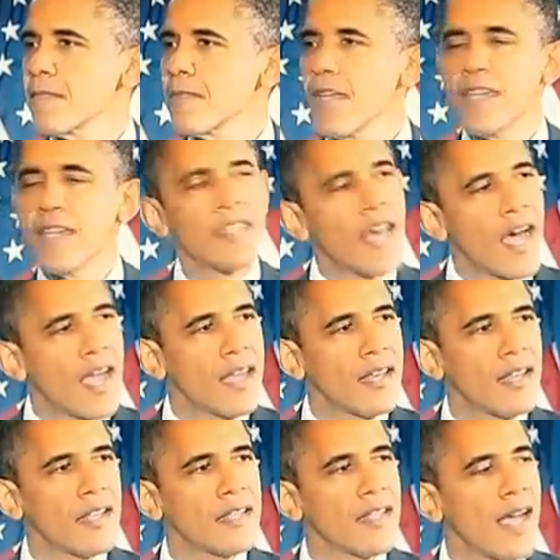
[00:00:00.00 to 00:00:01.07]
And in
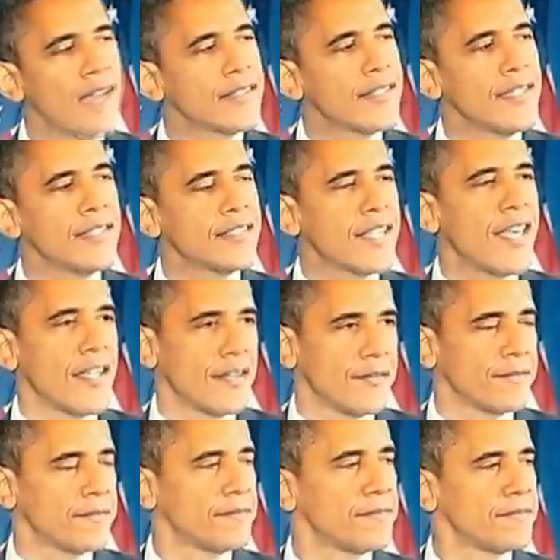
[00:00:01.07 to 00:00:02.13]
1910,
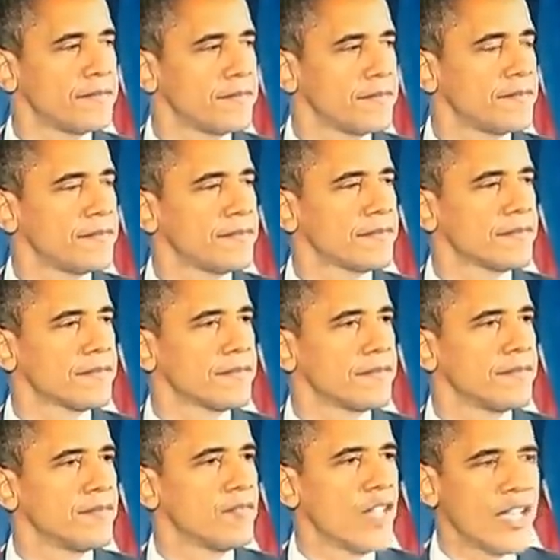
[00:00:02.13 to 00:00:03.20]

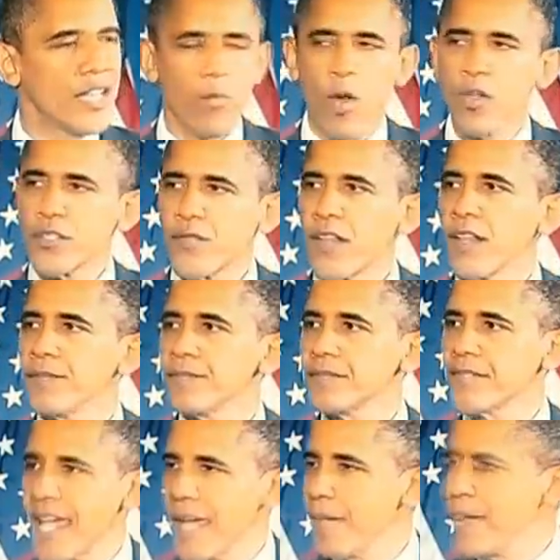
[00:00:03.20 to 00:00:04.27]
Teddy
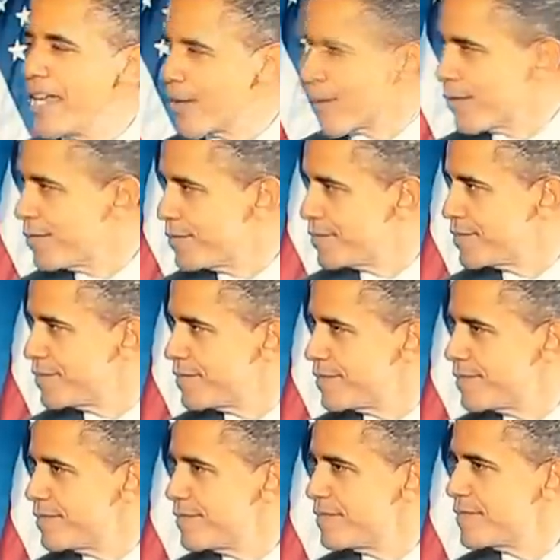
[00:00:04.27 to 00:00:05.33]
Roosevelt came here
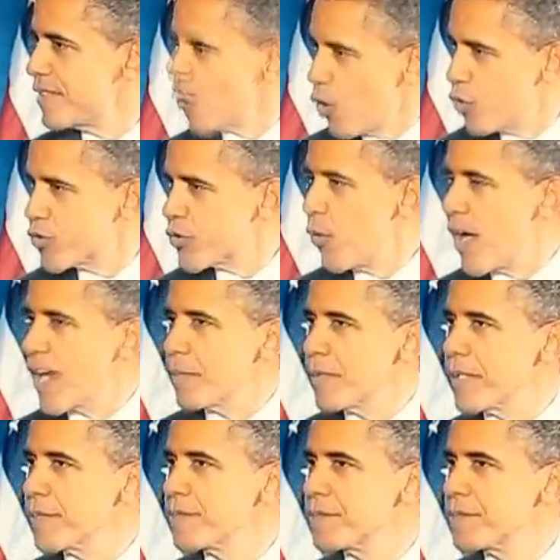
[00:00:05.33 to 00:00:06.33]
to Osawatomie,